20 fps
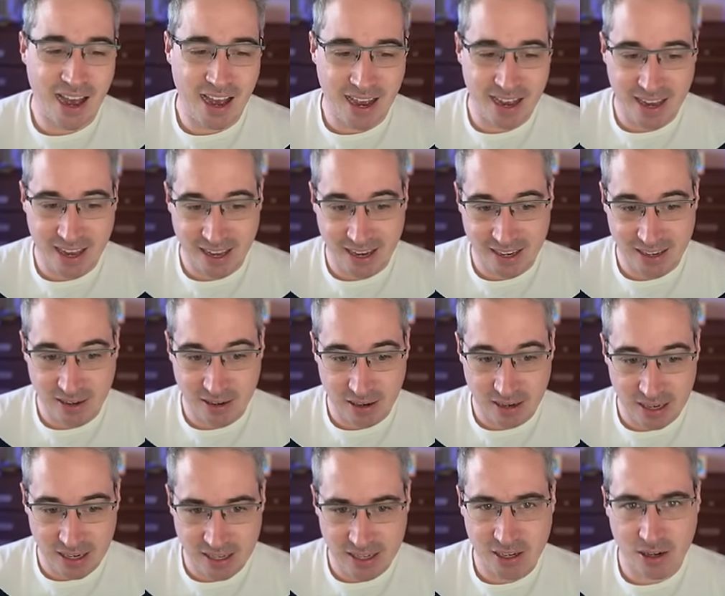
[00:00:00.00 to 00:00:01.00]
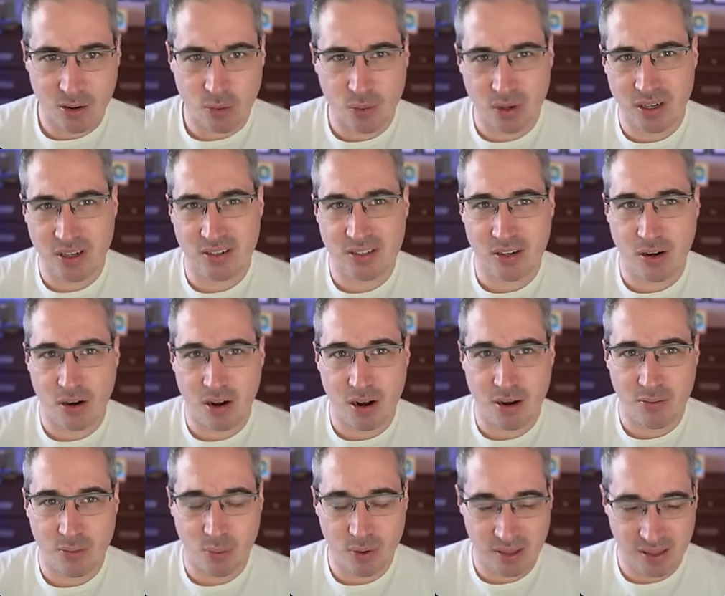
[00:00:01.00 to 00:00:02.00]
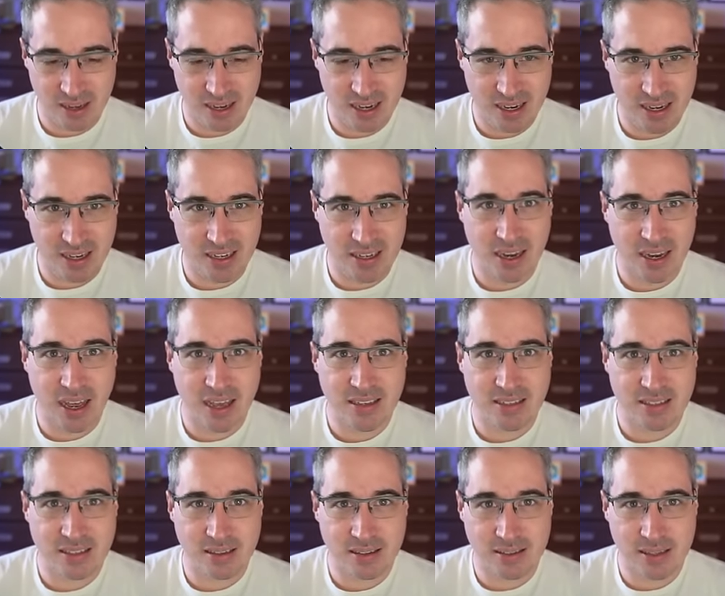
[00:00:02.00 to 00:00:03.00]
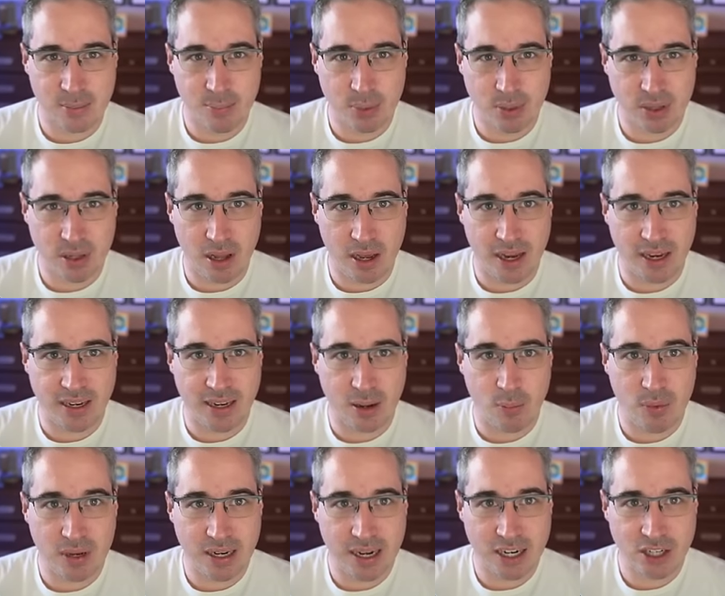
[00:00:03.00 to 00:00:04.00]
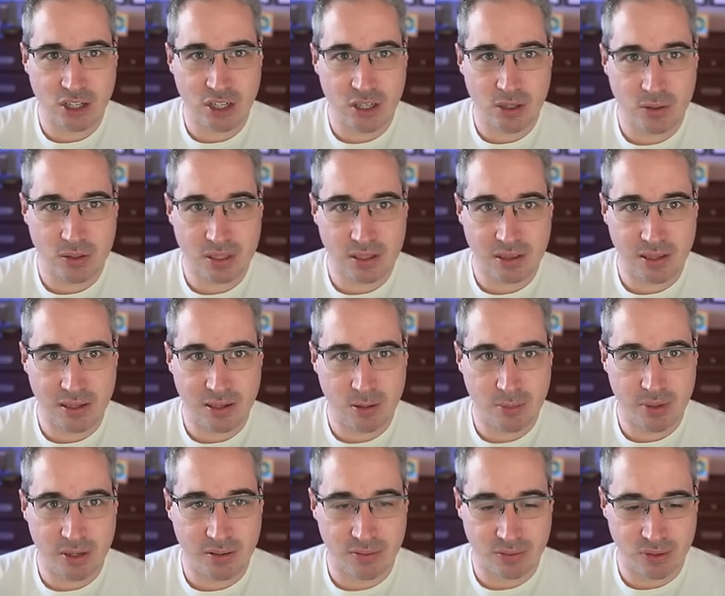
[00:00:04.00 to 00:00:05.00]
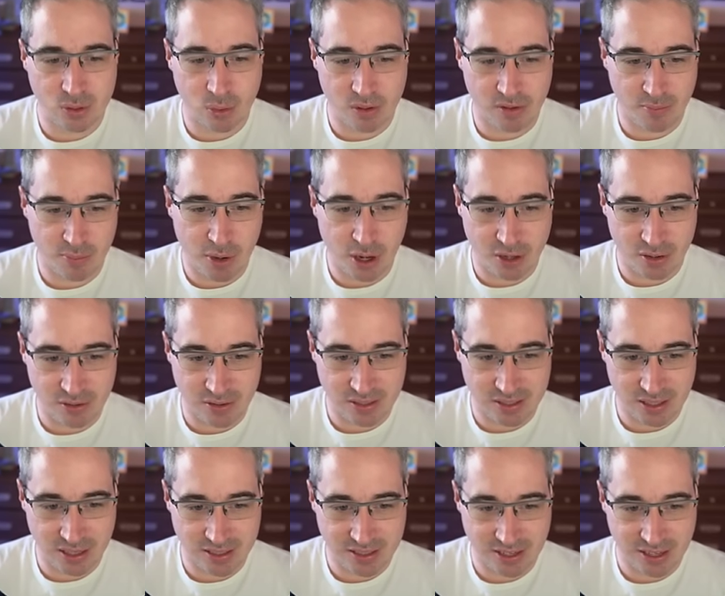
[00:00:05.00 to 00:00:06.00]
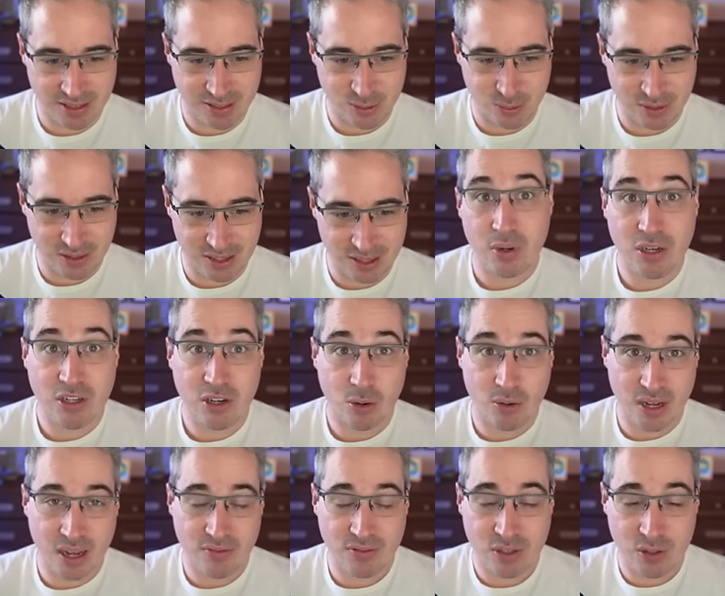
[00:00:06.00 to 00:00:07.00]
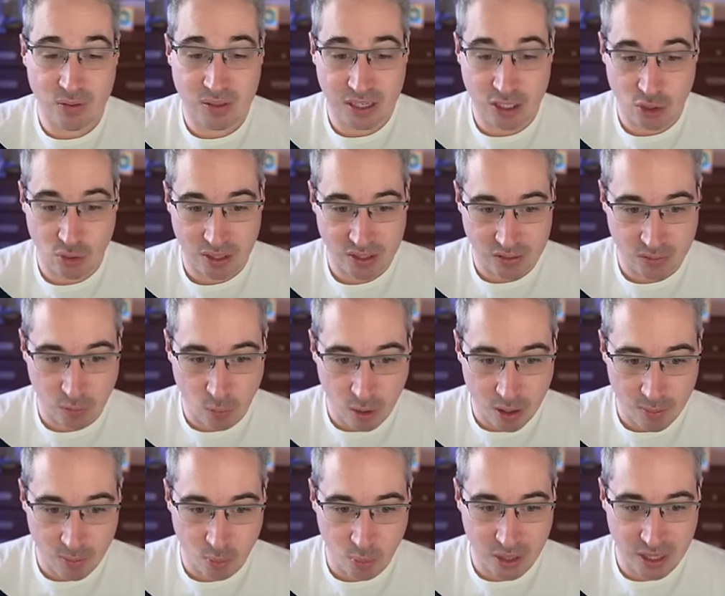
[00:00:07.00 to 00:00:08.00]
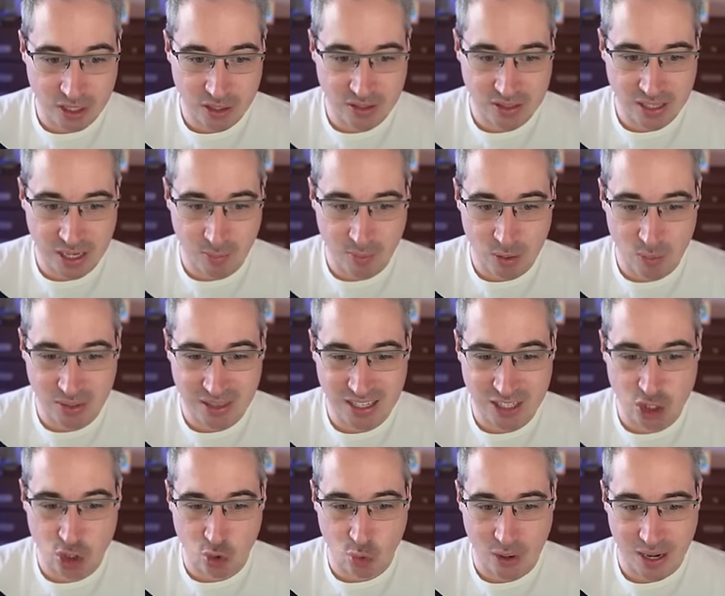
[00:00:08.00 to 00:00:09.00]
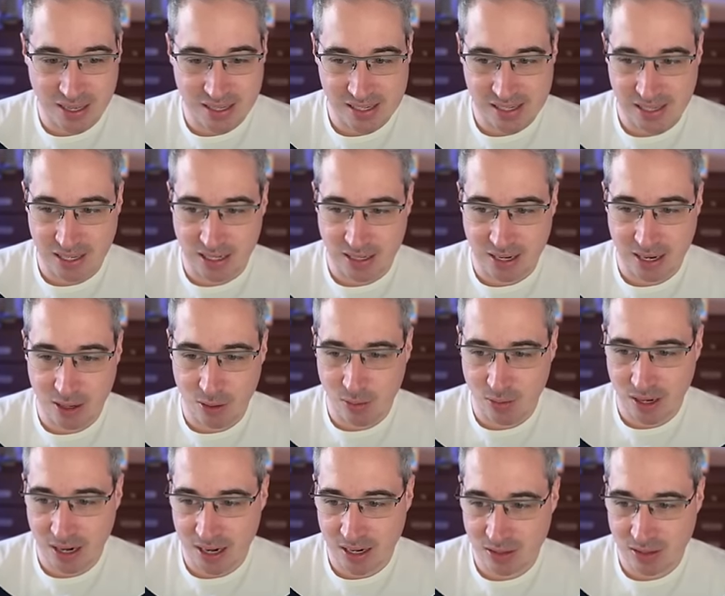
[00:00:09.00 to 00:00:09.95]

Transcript: And in here, we're going to start off with a nice simple line, and we can actually use a little bit of sort of modern CSS where we don't have to use a transform. We can just come in with a translate now.